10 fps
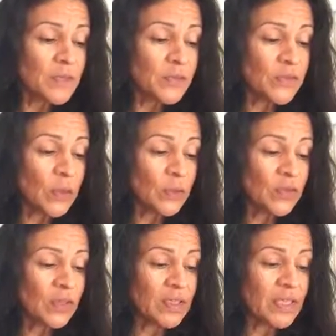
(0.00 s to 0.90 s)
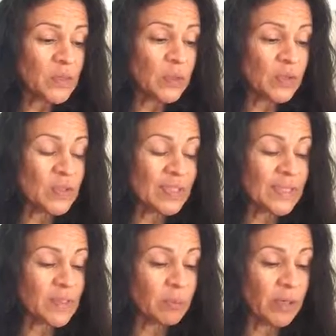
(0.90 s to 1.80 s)
So Sundays we use it
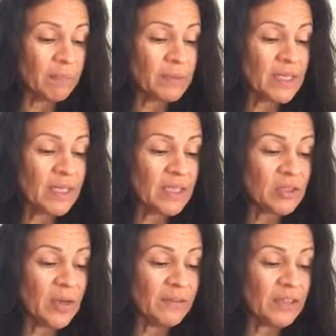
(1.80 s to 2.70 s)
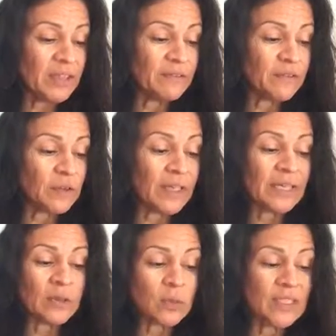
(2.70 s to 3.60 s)
as a prep day, and you have enough for
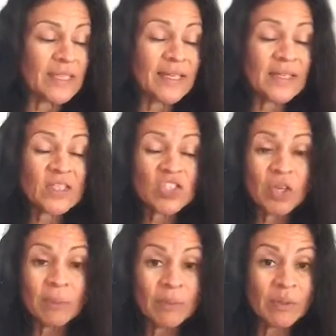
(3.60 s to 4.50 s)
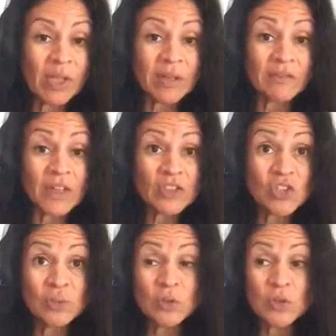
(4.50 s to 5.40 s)
like 3 days. Chop up a lot of
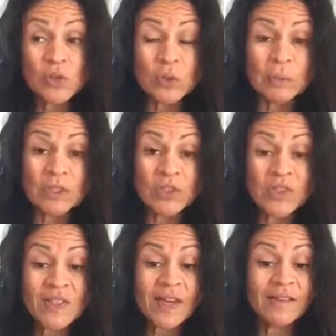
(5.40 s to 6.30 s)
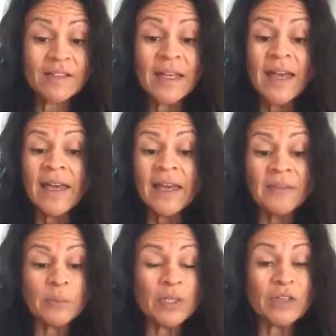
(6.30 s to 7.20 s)
vegetables, throw them in your salad,
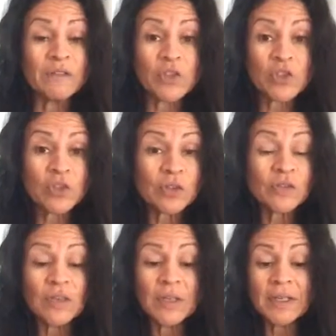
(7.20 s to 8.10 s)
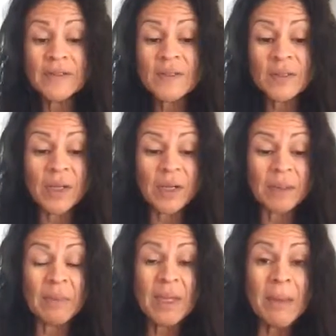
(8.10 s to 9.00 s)
have them ready for stir fries,
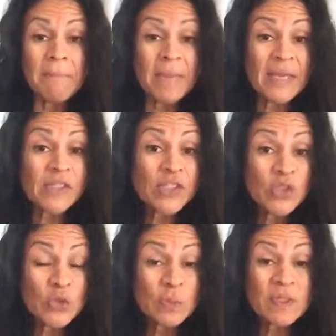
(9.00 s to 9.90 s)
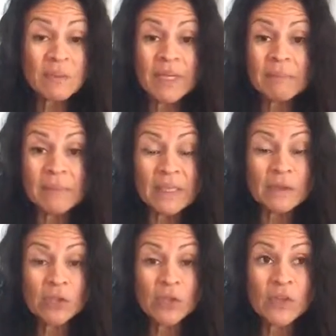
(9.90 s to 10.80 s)
make soups, make
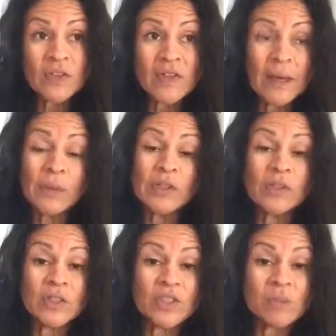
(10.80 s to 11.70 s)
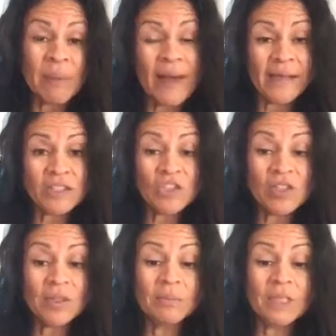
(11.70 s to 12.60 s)
meatloaves, and that way you can just
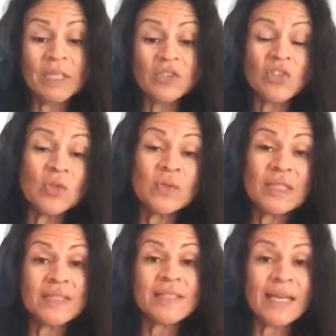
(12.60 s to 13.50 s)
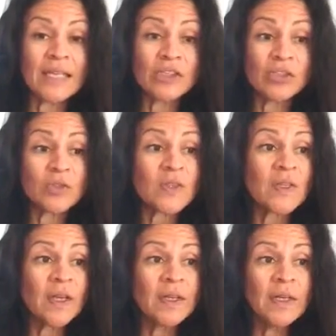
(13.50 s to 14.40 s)
package them into containers.